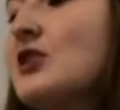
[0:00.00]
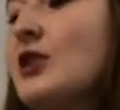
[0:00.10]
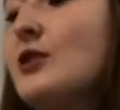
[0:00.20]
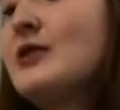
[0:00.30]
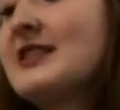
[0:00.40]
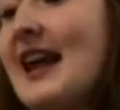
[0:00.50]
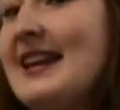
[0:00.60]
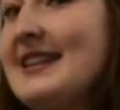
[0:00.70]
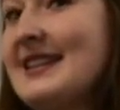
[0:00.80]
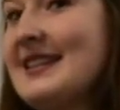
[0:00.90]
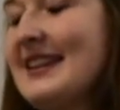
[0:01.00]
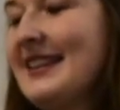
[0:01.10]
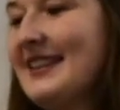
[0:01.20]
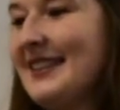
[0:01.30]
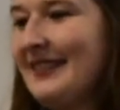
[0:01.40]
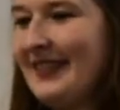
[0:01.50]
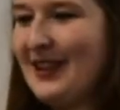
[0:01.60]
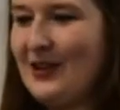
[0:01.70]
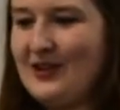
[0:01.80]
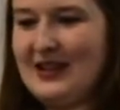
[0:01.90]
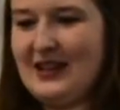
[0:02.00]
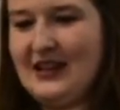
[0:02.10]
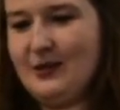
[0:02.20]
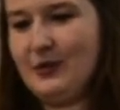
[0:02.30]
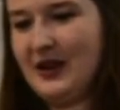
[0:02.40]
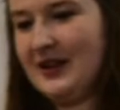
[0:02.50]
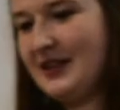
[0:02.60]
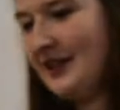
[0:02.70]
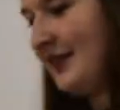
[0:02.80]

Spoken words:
2 sentences using these words.